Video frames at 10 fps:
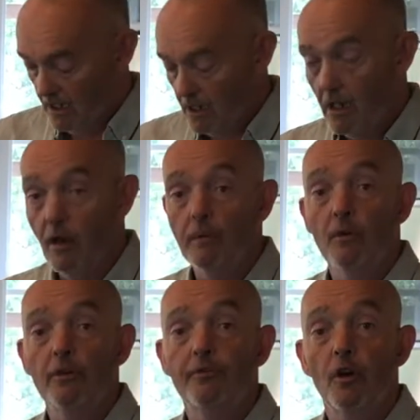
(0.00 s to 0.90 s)
I like my
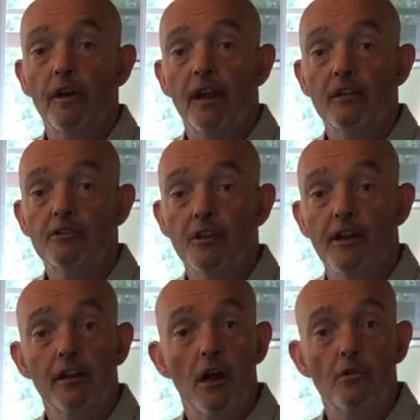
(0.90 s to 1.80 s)
fried eggs done in
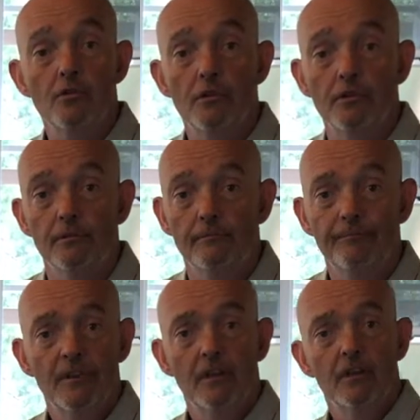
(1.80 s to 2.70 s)
cold oil,
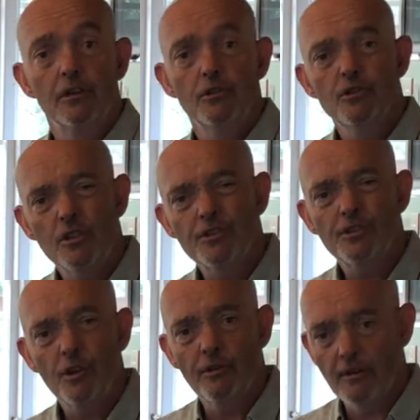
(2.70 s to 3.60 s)
just
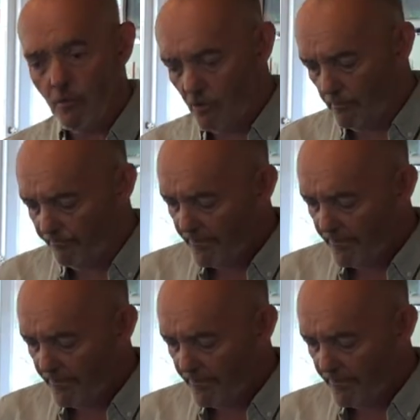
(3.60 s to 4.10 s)
slightly warm.